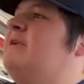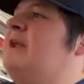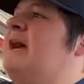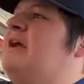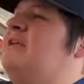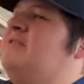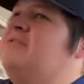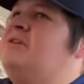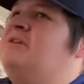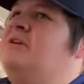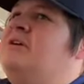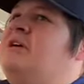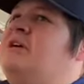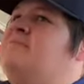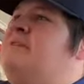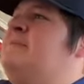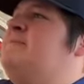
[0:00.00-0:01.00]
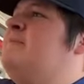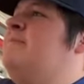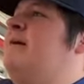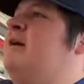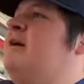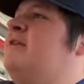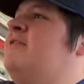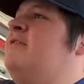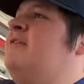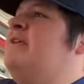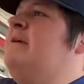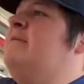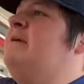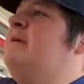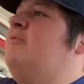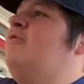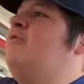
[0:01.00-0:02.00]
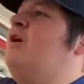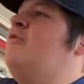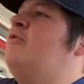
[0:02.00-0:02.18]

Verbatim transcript: be prepared because he's giving up twelve runs.